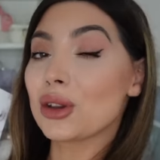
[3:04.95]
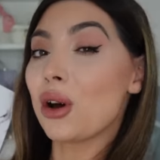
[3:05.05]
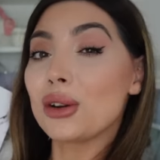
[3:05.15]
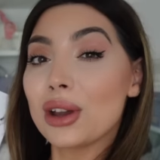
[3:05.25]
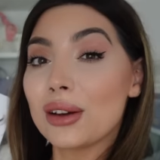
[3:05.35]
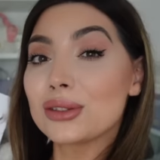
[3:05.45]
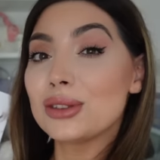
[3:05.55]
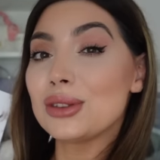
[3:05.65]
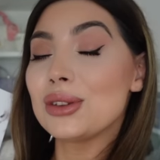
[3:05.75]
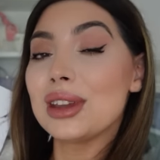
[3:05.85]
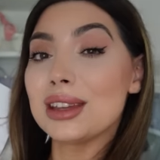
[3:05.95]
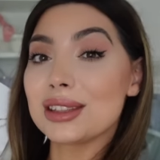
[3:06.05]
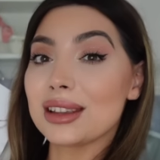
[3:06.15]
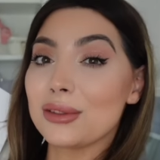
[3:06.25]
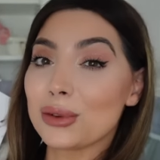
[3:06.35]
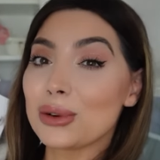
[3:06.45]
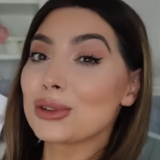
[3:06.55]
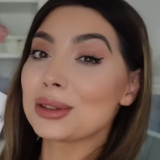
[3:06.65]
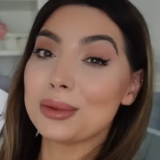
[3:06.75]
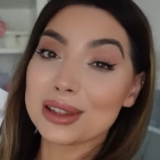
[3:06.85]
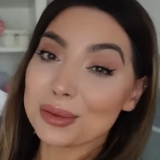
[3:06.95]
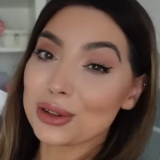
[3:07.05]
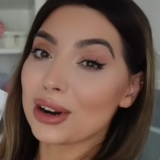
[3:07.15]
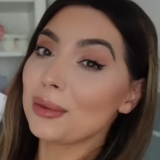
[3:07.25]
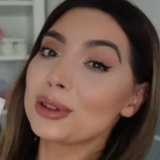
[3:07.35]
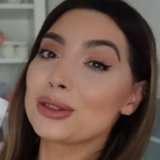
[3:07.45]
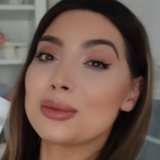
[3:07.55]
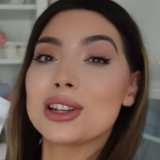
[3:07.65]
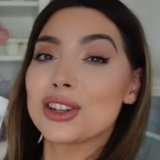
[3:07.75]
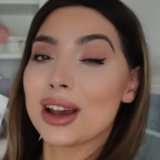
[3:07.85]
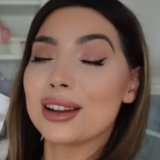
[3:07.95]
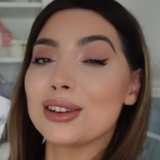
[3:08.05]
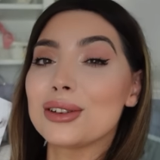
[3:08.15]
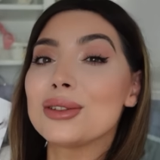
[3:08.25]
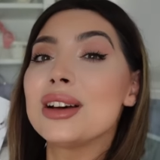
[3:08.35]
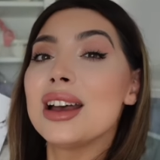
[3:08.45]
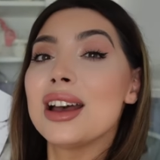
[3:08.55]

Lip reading: So all you have to do is, of course, be subscribed to my channel.